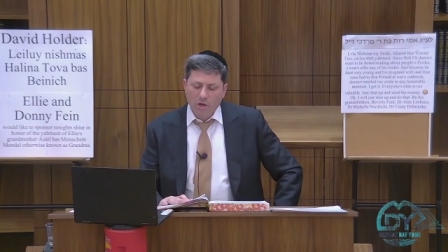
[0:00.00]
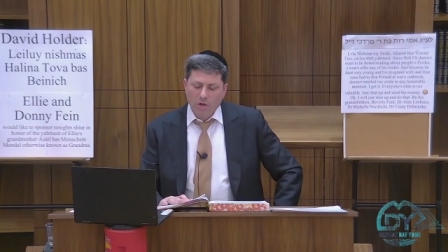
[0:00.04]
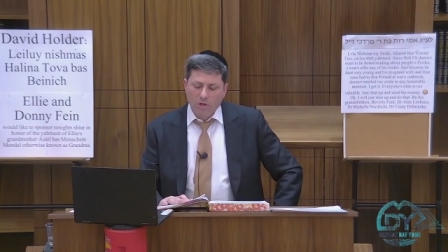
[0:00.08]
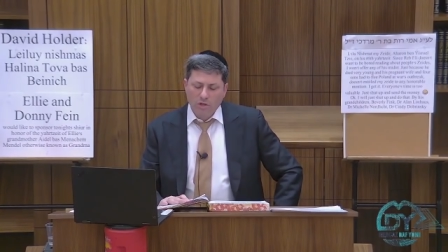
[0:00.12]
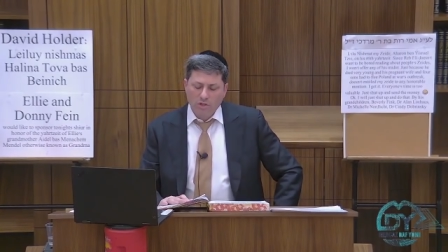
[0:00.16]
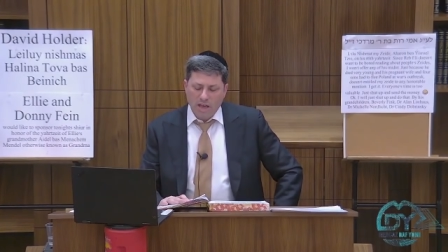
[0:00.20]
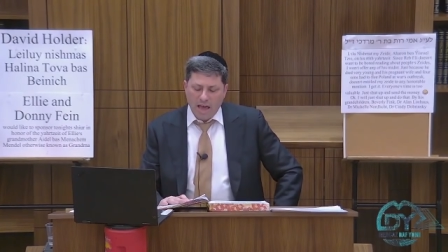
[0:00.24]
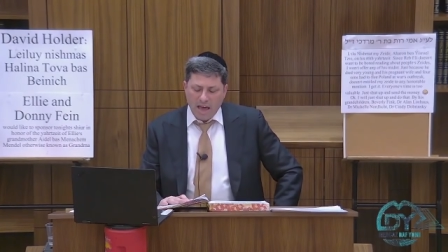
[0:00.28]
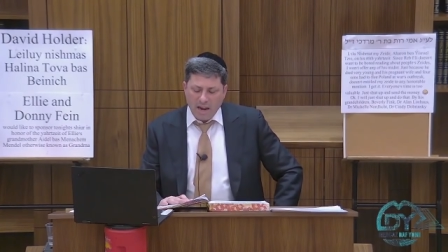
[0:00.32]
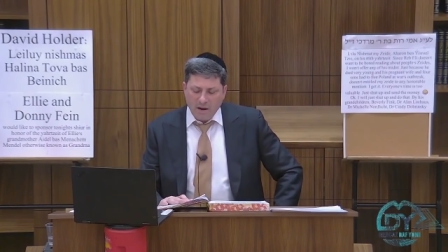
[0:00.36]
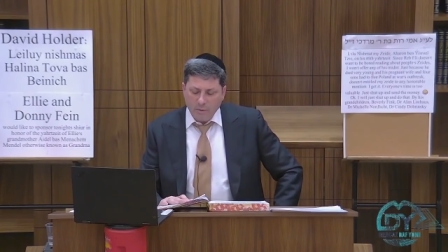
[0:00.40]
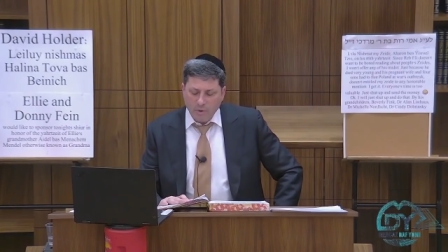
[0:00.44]

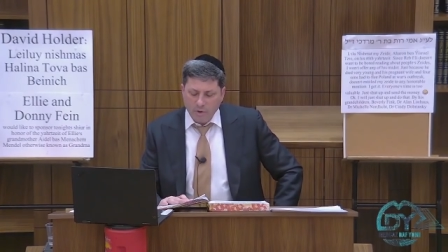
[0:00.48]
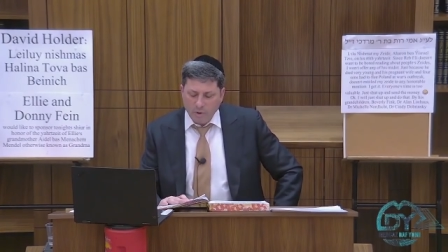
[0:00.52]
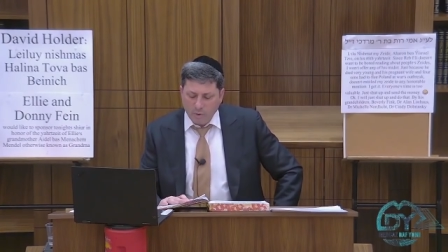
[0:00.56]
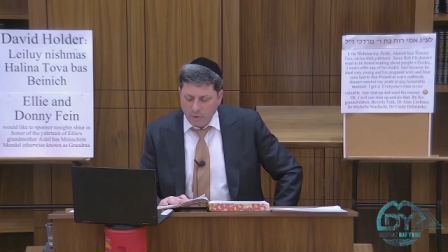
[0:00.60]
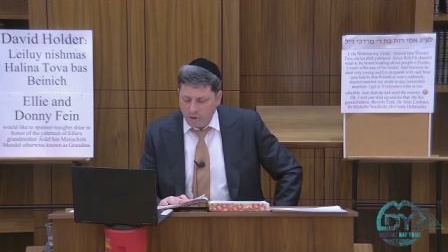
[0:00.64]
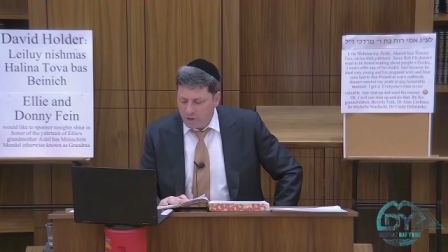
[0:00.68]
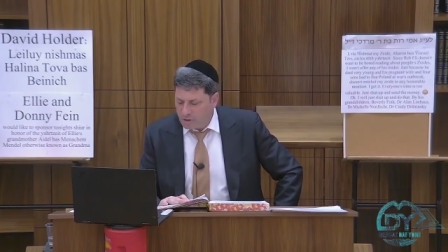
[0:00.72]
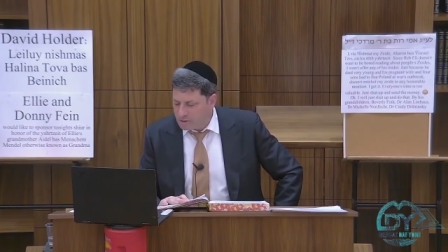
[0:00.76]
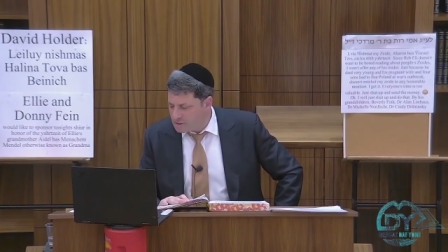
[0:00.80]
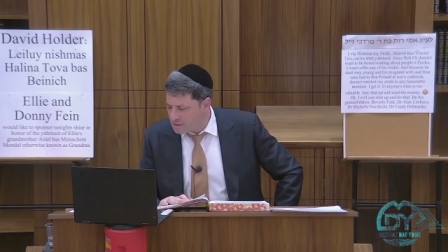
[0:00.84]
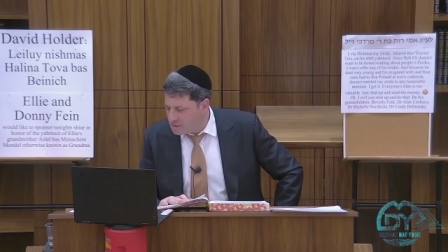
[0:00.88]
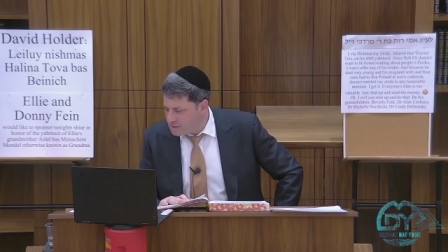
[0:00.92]
So how do, we,
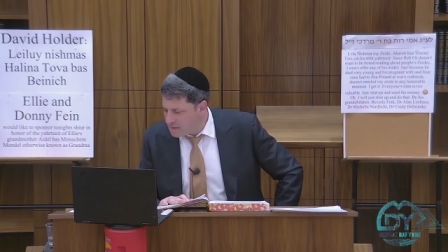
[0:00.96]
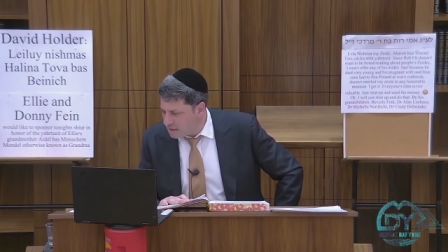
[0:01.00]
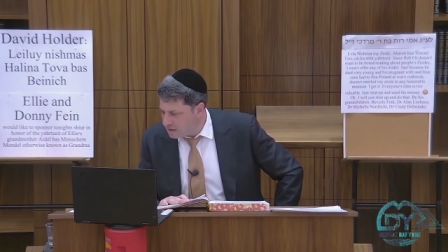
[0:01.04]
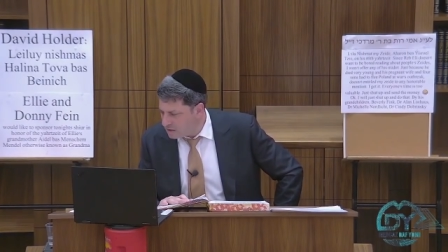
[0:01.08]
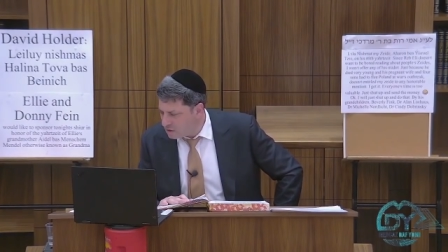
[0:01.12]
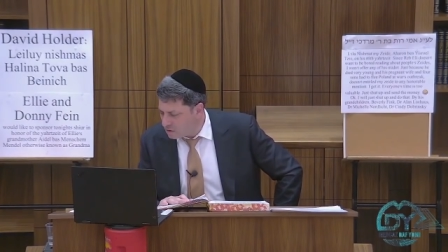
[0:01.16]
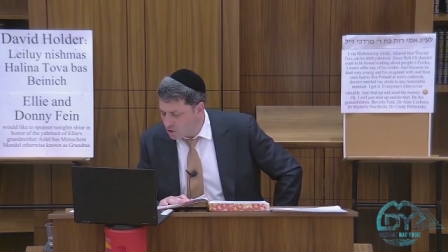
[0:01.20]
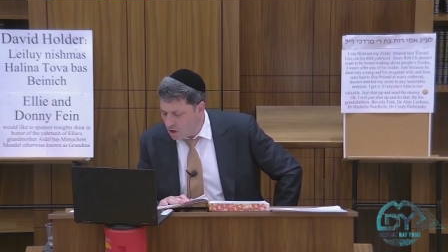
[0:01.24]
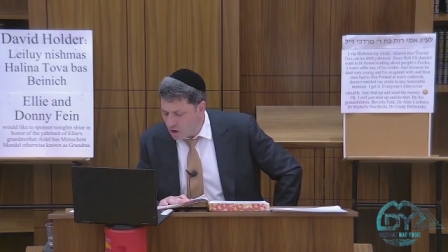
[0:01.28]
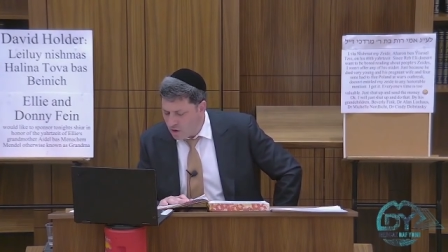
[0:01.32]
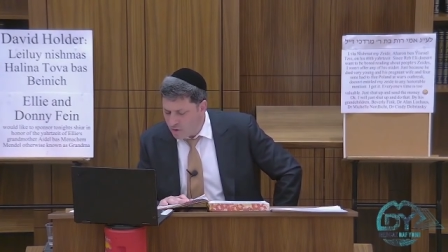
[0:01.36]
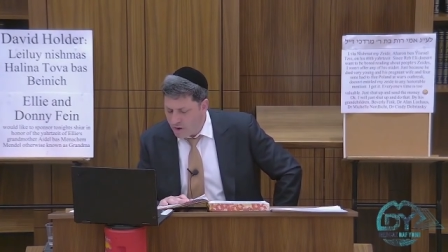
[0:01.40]
where does it say in
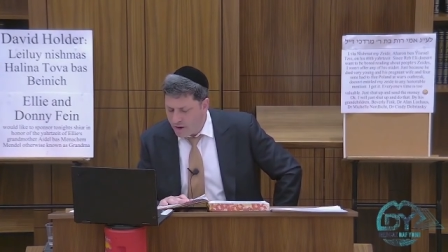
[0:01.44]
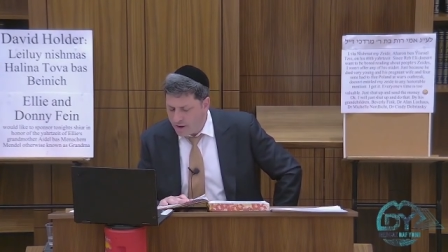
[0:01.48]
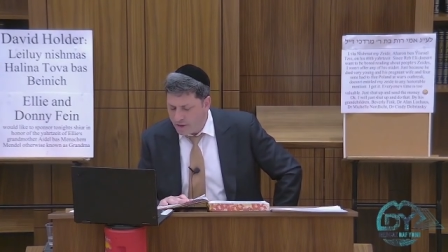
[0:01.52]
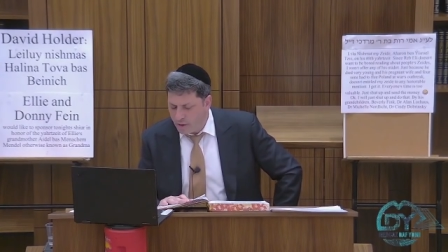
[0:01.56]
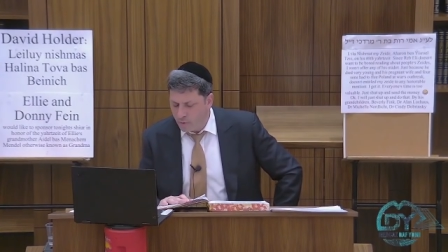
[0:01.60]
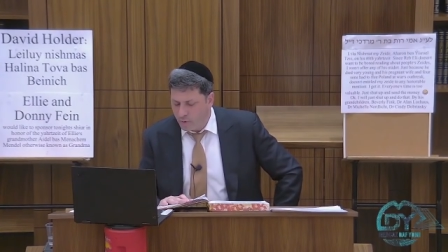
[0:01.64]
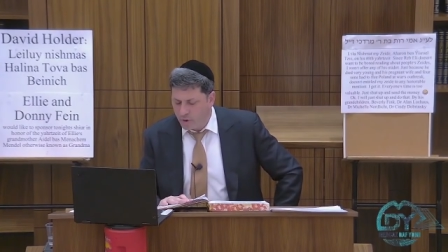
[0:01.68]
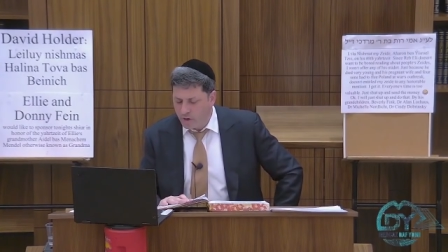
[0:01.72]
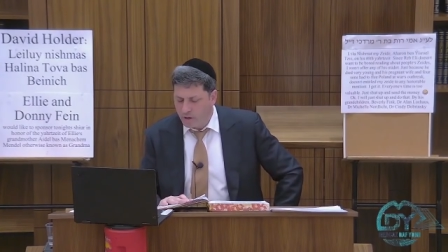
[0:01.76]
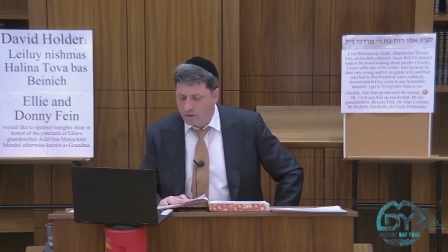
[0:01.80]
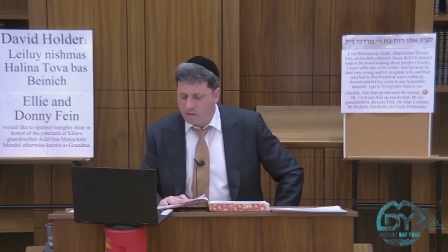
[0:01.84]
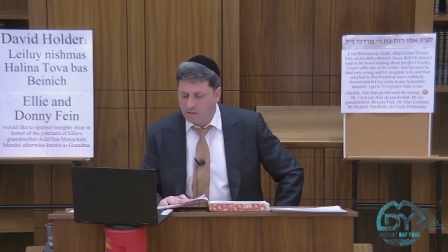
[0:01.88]
the Torah
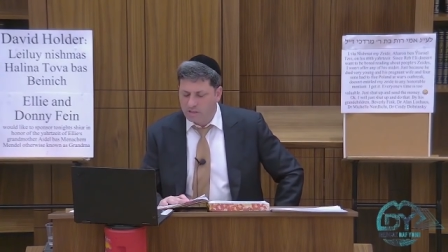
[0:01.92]
anywhere?